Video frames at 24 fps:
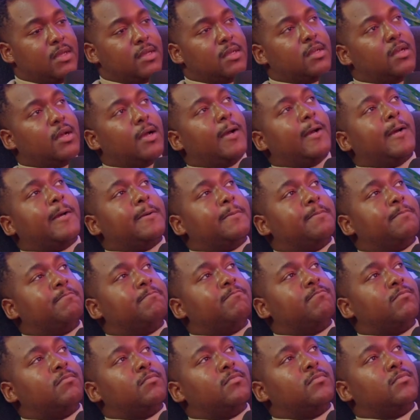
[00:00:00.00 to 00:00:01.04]

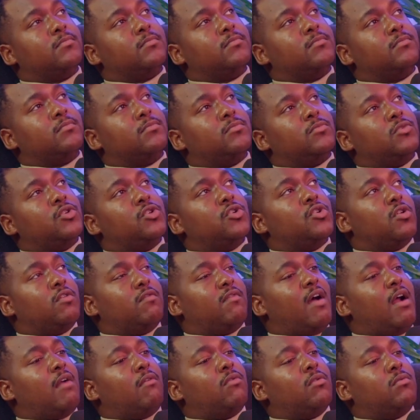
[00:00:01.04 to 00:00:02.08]
You can go
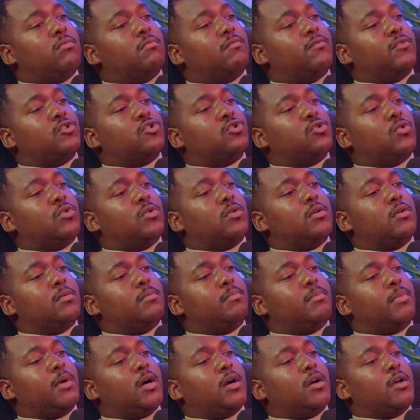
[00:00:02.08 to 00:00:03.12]
viral for sure,
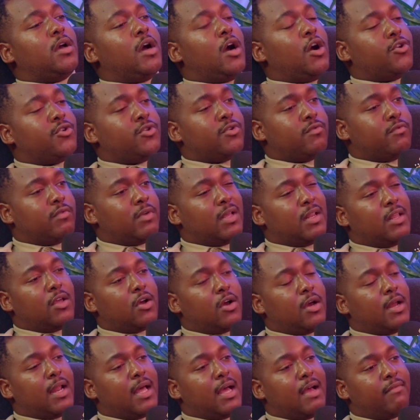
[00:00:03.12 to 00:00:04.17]
but are you really
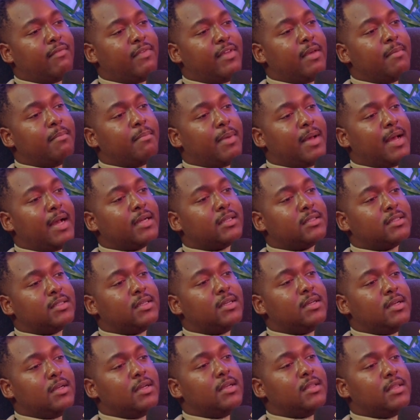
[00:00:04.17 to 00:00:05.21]
going to have the impact
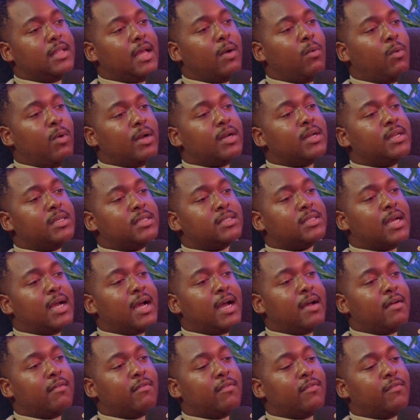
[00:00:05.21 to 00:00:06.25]
that one needs to
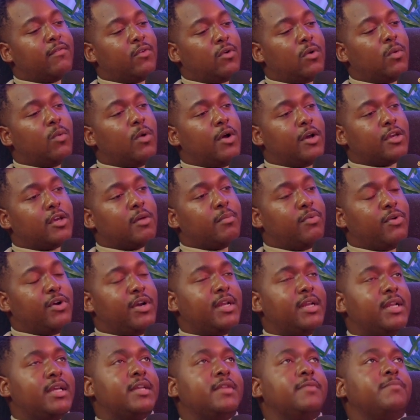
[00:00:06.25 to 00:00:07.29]
have for the work you're
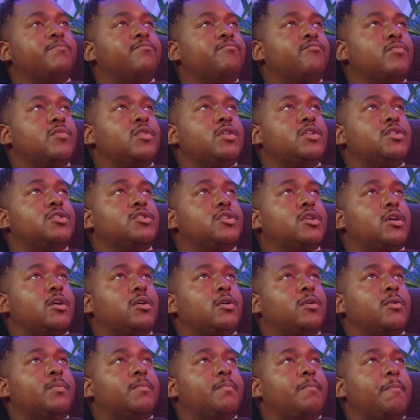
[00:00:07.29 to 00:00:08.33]
putting in?
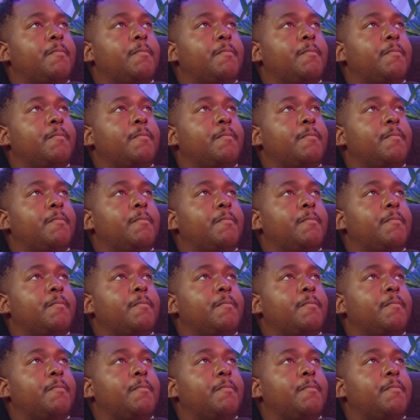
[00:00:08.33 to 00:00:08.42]
So